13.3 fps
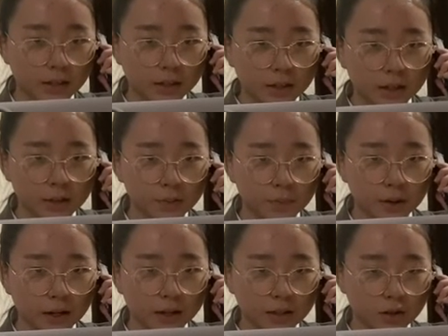This is
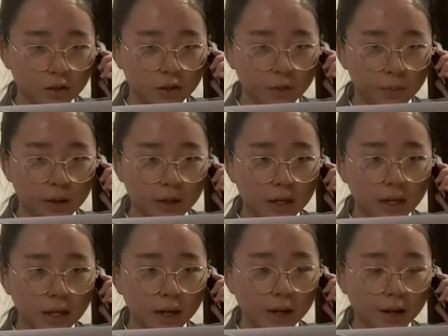Parkseyeon
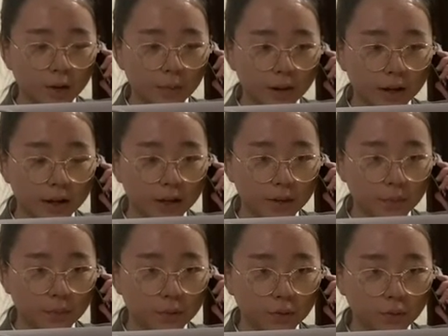speaking. How may I
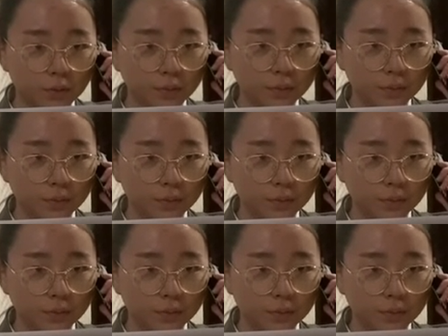help you?